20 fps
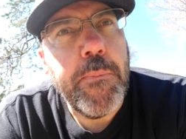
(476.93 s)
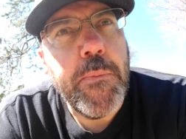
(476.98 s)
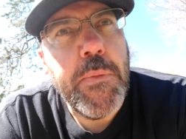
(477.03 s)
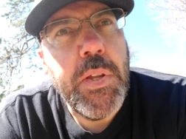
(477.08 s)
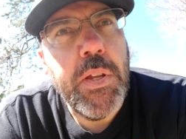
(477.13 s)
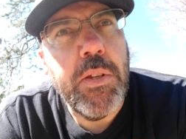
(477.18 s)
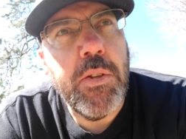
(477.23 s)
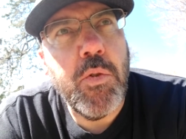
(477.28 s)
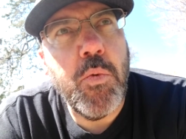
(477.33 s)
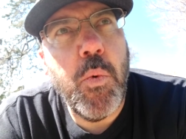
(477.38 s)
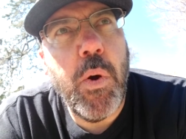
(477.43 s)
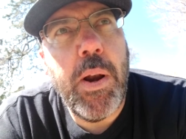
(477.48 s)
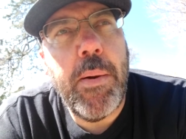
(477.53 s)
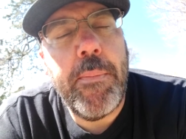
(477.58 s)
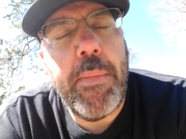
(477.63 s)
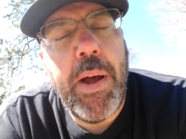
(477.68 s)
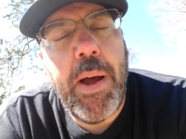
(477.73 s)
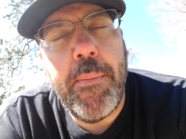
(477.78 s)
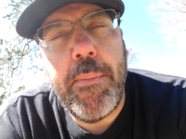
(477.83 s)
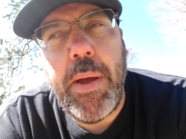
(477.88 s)
So what
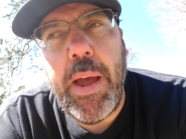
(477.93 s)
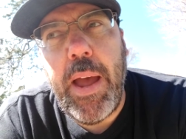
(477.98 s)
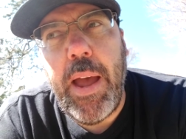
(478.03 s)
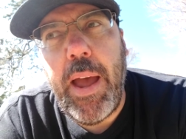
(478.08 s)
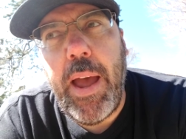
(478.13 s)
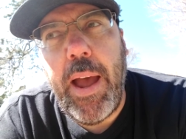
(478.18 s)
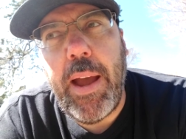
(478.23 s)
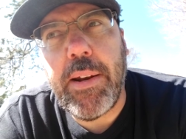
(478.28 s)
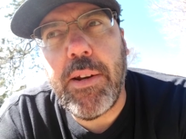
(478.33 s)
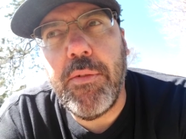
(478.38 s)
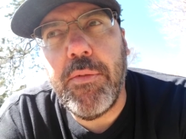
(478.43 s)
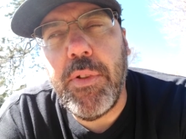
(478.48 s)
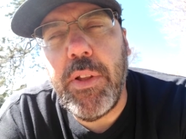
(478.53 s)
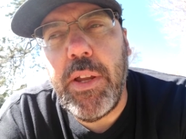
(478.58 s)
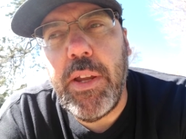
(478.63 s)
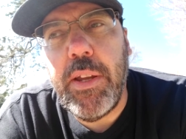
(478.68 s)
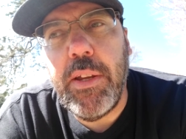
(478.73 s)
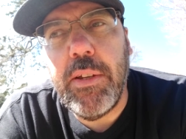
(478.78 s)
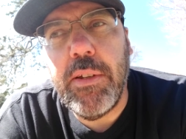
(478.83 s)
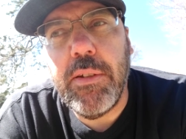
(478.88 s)
I'm
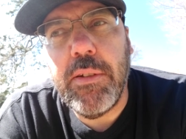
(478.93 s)
actively